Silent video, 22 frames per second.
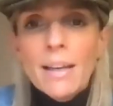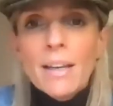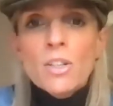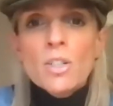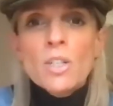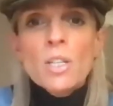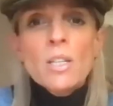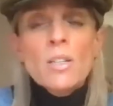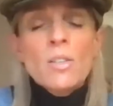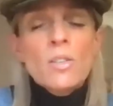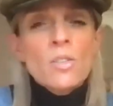
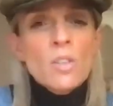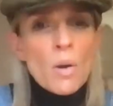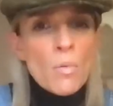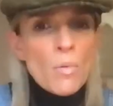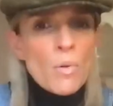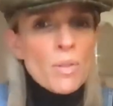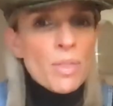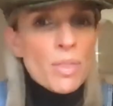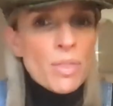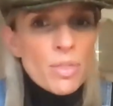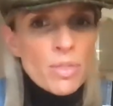She's
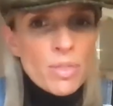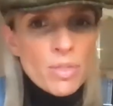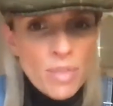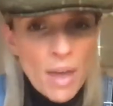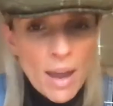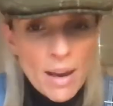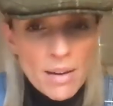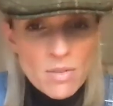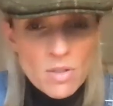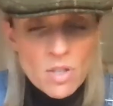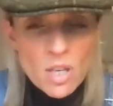so
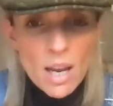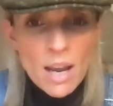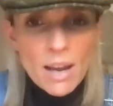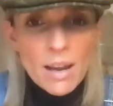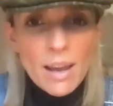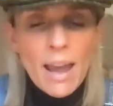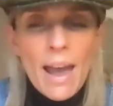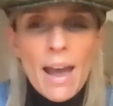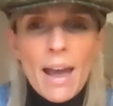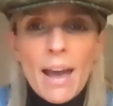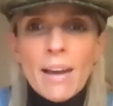
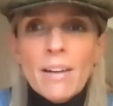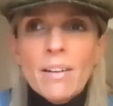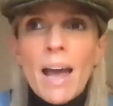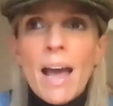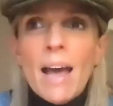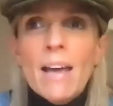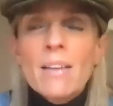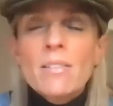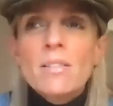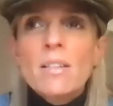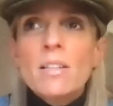authentic and
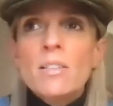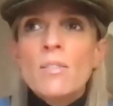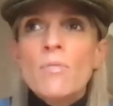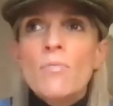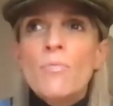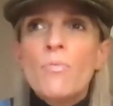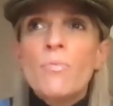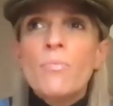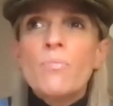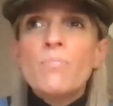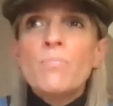has this
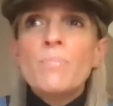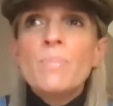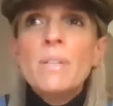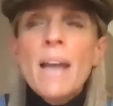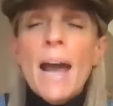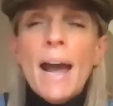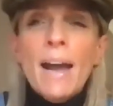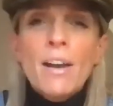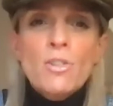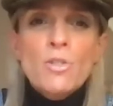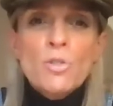
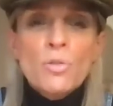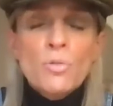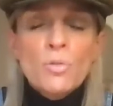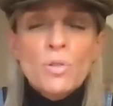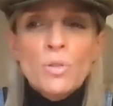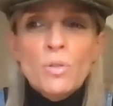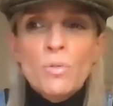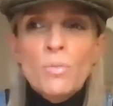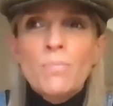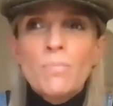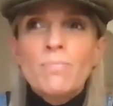
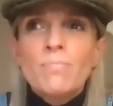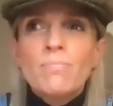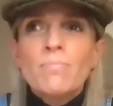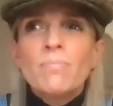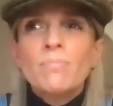natural,